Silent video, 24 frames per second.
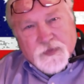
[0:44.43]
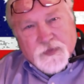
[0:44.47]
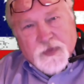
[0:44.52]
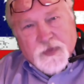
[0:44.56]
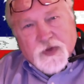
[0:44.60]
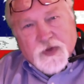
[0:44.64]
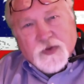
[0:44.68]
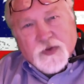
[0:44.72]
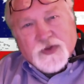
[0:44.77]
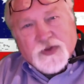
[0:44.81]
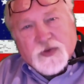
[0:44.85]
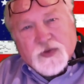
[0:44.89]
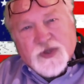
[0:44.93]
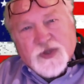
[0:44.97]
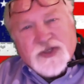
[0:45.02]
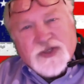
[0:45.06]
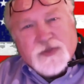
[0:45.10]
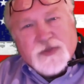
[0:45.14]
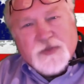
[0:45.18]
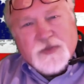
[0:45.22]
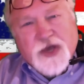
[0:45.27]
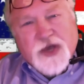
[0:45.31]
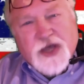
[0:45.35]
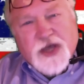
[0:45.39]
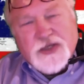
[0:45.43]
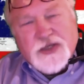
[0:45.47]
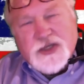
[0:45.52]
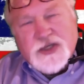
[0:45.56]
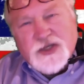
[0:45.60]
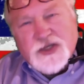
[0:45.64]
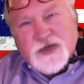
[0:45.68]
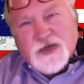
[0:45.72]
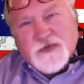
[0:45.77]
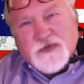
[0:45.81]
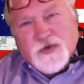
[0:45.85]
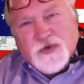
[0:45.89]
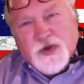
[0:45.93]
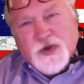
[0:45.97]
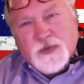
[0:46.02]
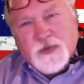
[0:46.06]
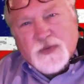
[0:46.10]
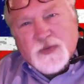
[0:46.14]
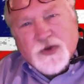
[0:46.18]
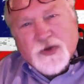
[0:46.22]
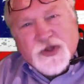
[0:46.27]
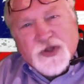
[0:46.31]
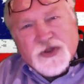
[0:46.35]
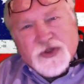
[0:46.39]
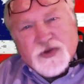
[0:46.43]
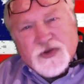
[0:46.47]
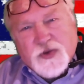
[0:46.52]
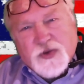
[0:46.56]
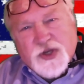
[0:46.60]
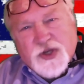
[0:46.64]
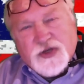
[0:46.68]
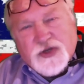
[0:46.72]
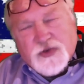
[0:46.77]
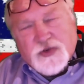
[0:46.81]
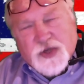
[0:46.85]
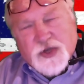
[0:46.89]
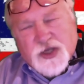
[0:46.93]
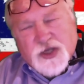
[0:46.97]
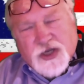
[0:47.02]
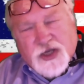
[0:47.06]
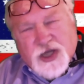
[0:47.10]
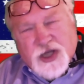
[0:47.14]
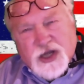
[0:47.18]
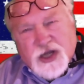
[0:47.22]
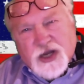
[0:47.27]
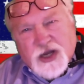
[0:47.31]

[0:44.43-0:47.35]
With the recent passage of a $1.3 trillion